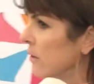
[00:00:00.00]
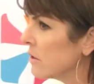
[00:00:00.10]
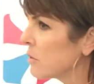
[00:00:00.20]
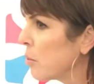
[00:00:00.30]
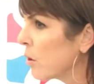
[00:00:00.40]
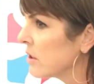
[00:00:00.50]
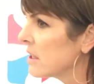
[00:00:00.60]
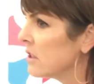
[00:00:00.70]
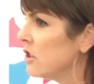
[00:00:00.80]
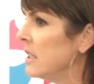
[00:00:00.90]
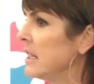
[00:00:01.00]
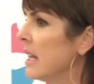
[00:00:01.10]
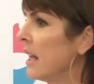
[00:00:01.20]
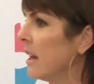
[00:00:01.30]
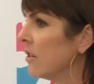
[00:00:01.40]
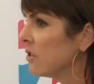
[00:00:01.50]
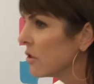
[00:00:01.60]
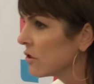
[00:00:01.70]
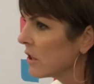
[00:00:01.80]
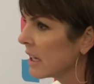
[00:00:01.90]
sports that she's in, or
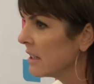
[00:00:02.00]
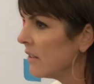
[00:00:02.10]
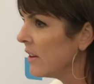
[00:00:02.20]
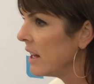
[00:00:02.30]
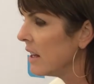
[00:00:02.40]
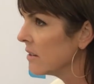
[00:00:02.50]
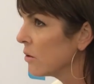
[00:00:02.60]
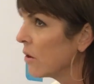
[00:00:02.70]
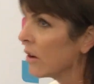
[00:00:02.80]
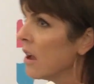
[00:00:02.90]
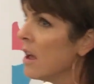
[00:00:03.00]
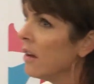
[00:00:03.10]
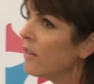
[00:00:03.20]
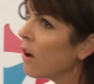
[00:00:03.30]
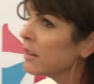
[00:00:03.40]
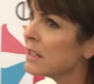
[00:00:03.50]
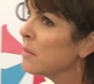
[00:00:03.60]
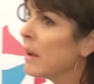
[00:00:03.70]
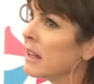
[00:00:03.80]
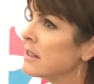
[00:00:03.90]
social activities, or Fault in
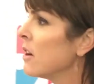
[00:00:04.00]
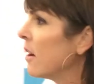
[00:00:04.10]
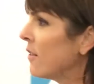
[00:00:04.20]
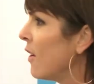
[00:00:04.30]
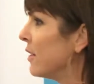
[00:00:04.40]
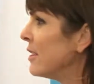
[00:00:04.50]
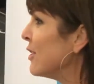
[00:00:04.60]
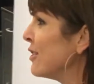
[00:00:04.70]
Her